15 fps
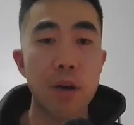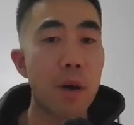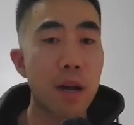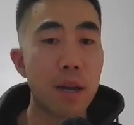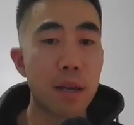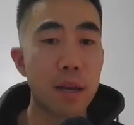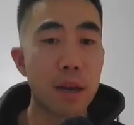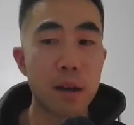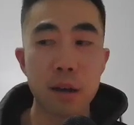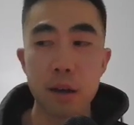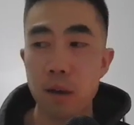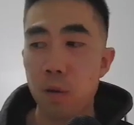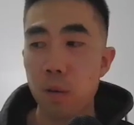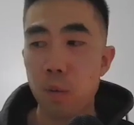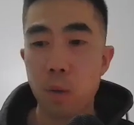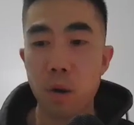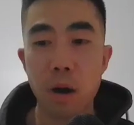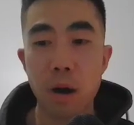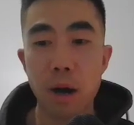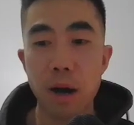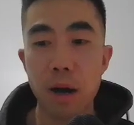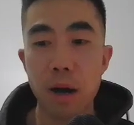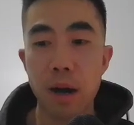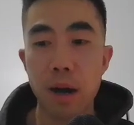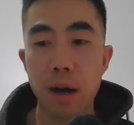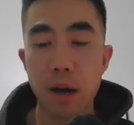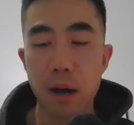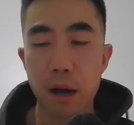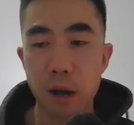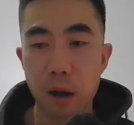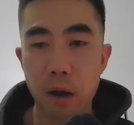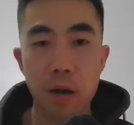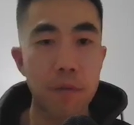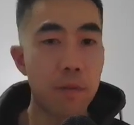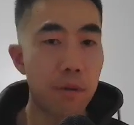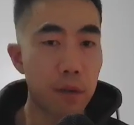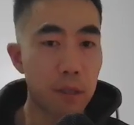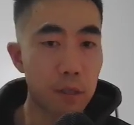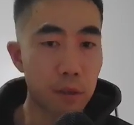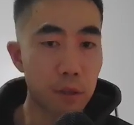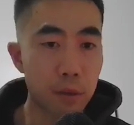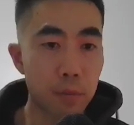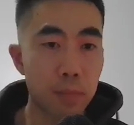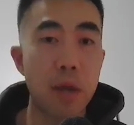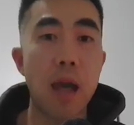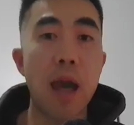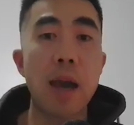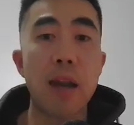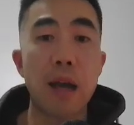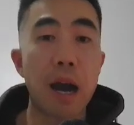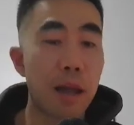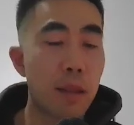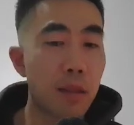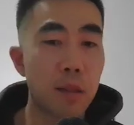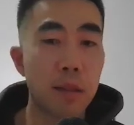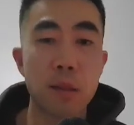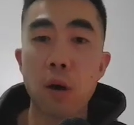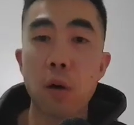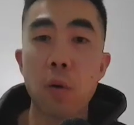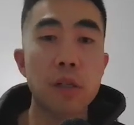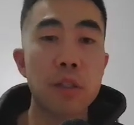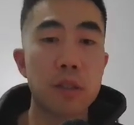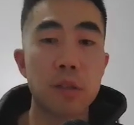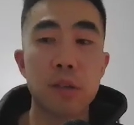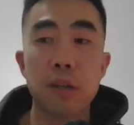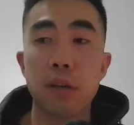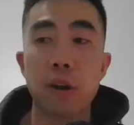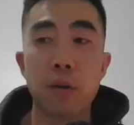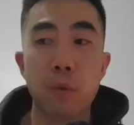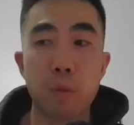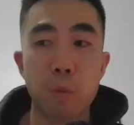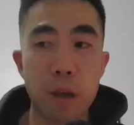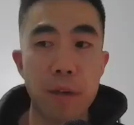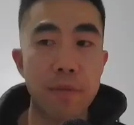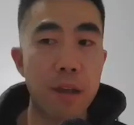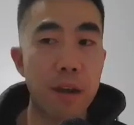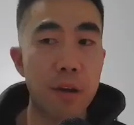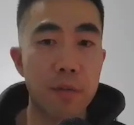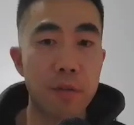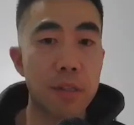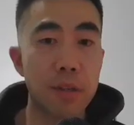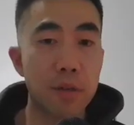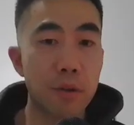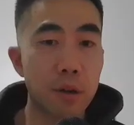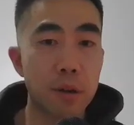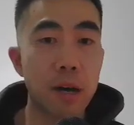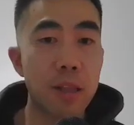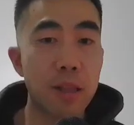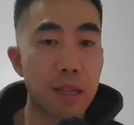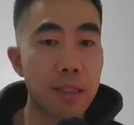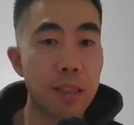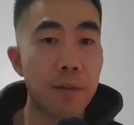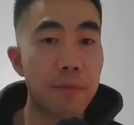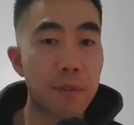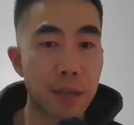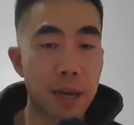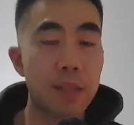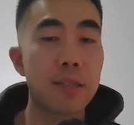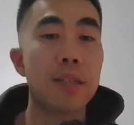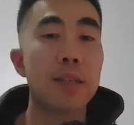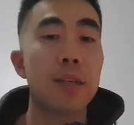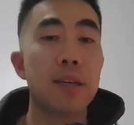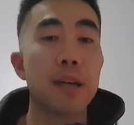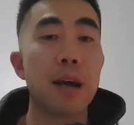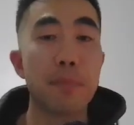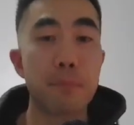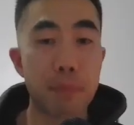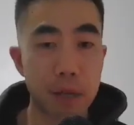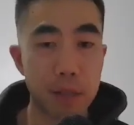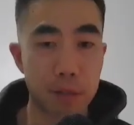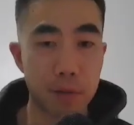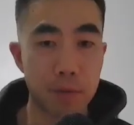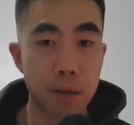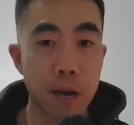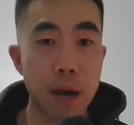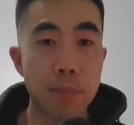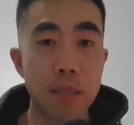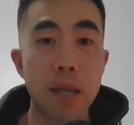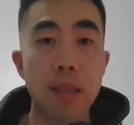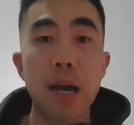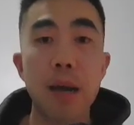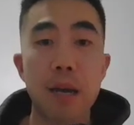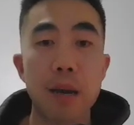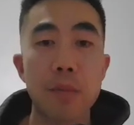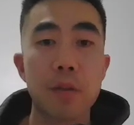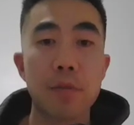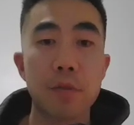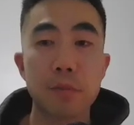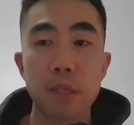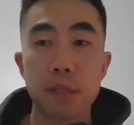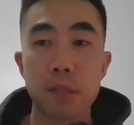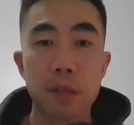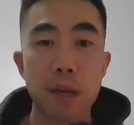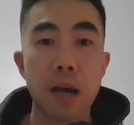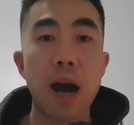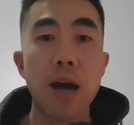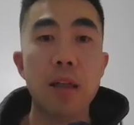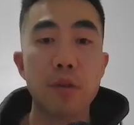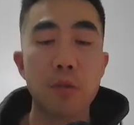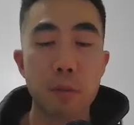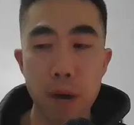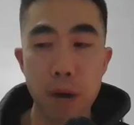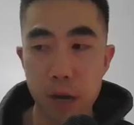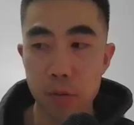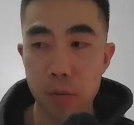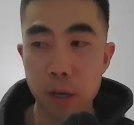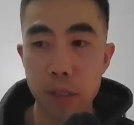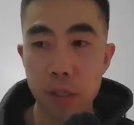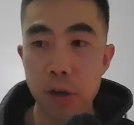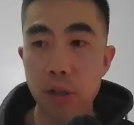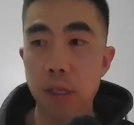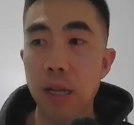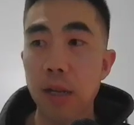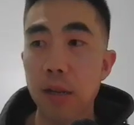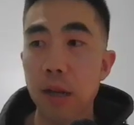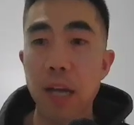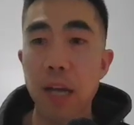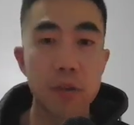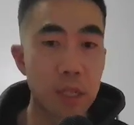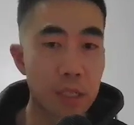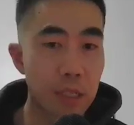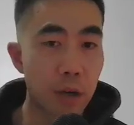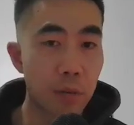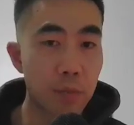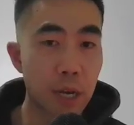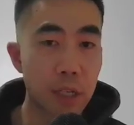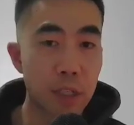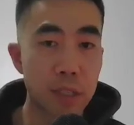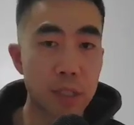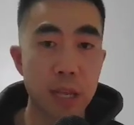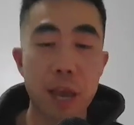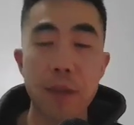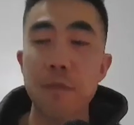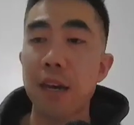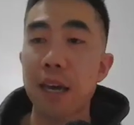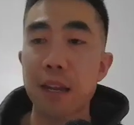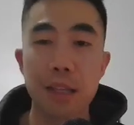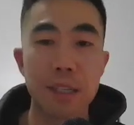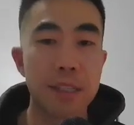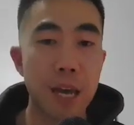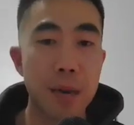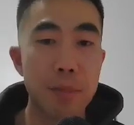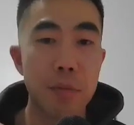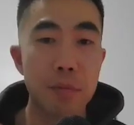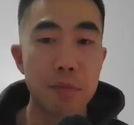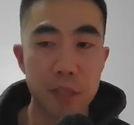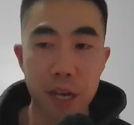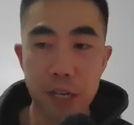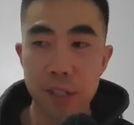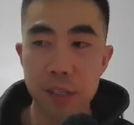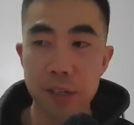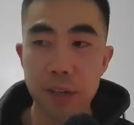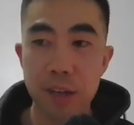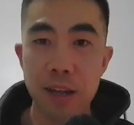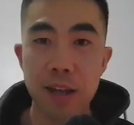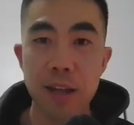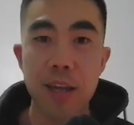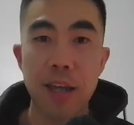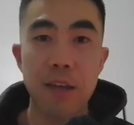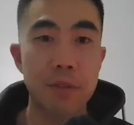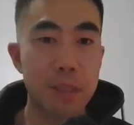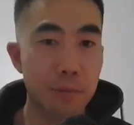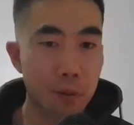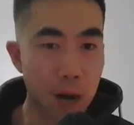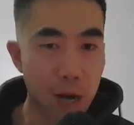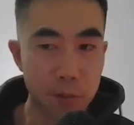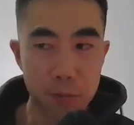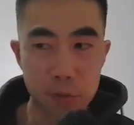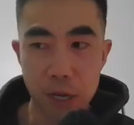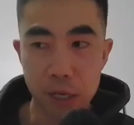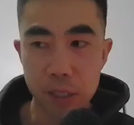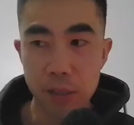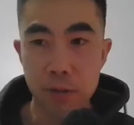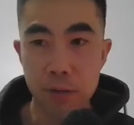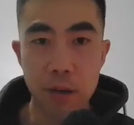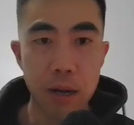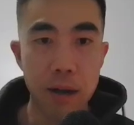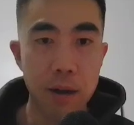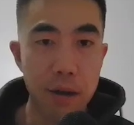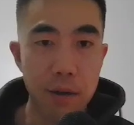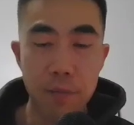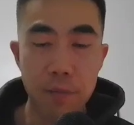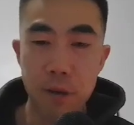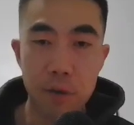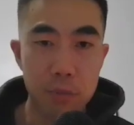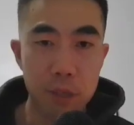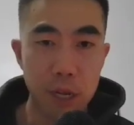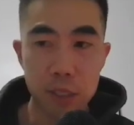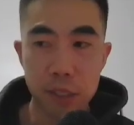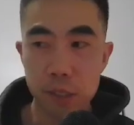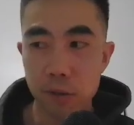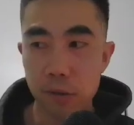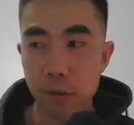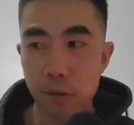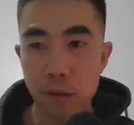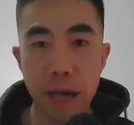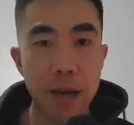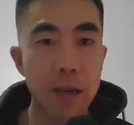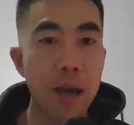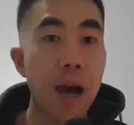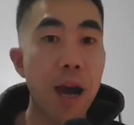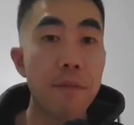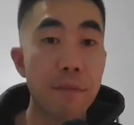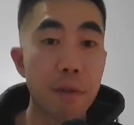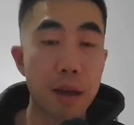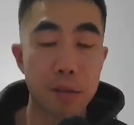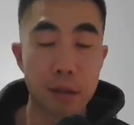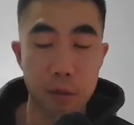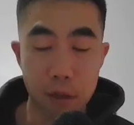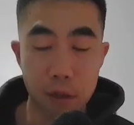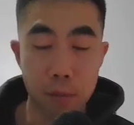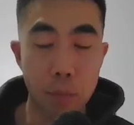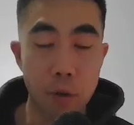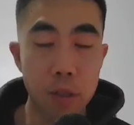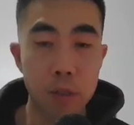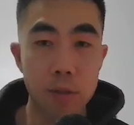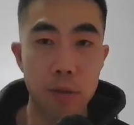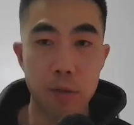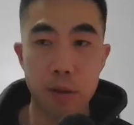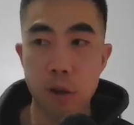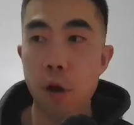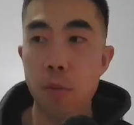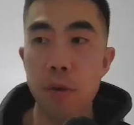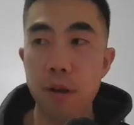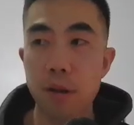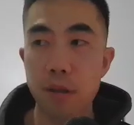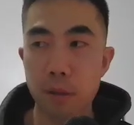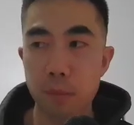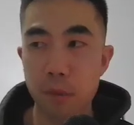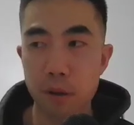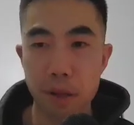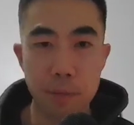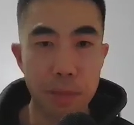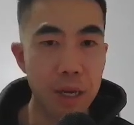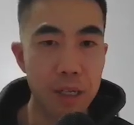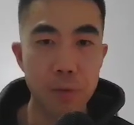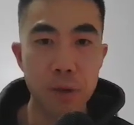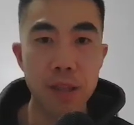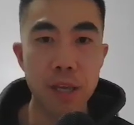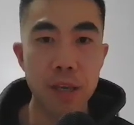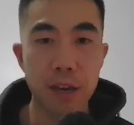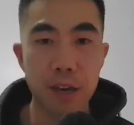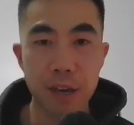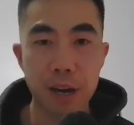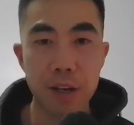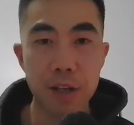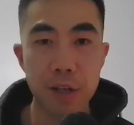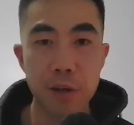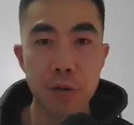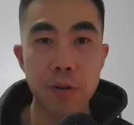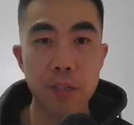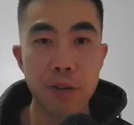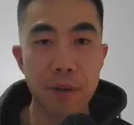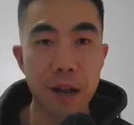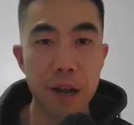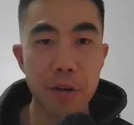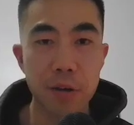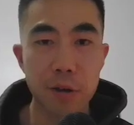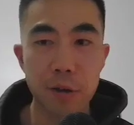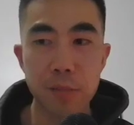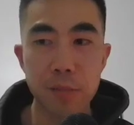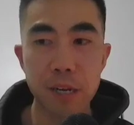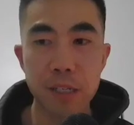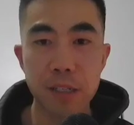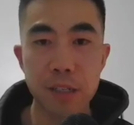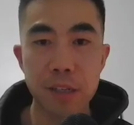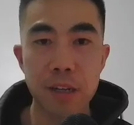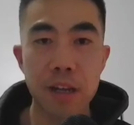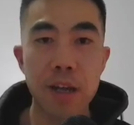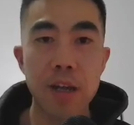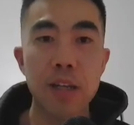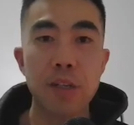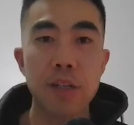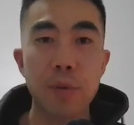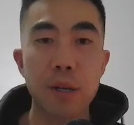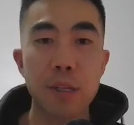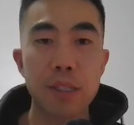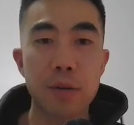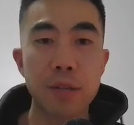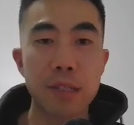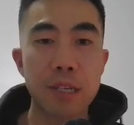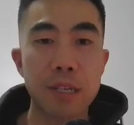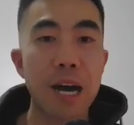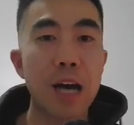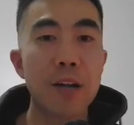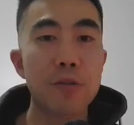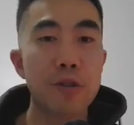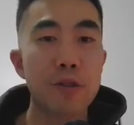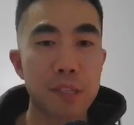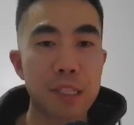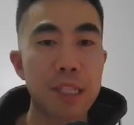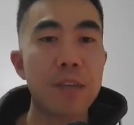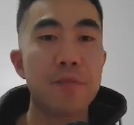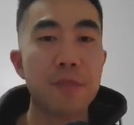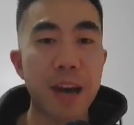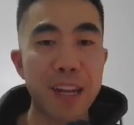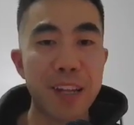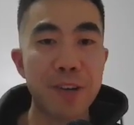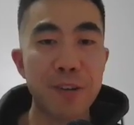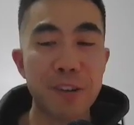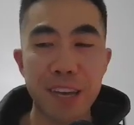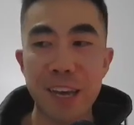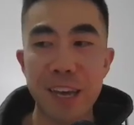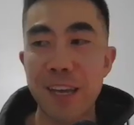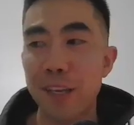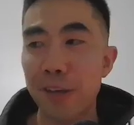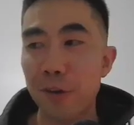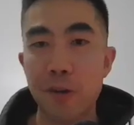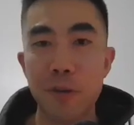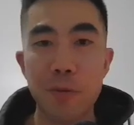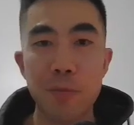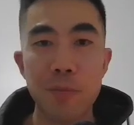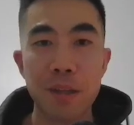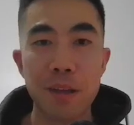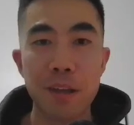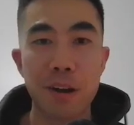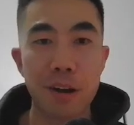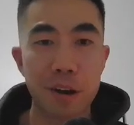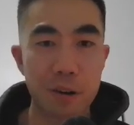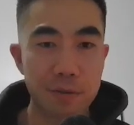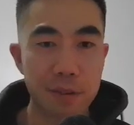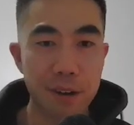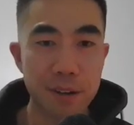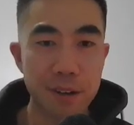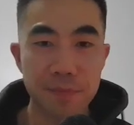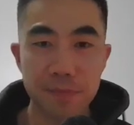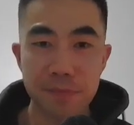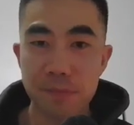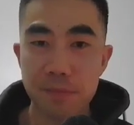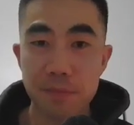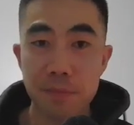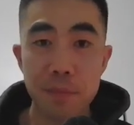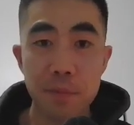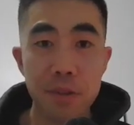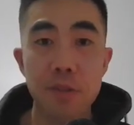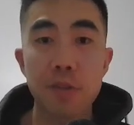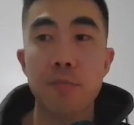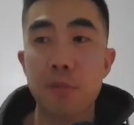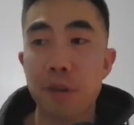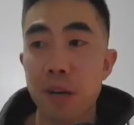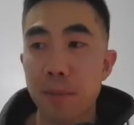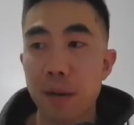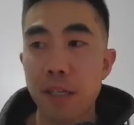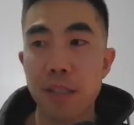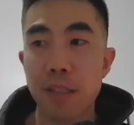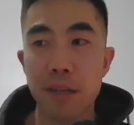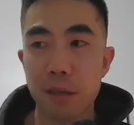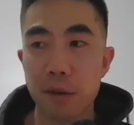no idea what offer is good, and no one should know if their offer is good or not unless they've tested it a bunch of times, and that comes from just either doing market research and addressing objections. If you're getting the same objection, if it's a price objection, a fee objection, or like the most the biggest one that you can't control is a value objection. So when someone says, I do not see value in your offer, you're pretty much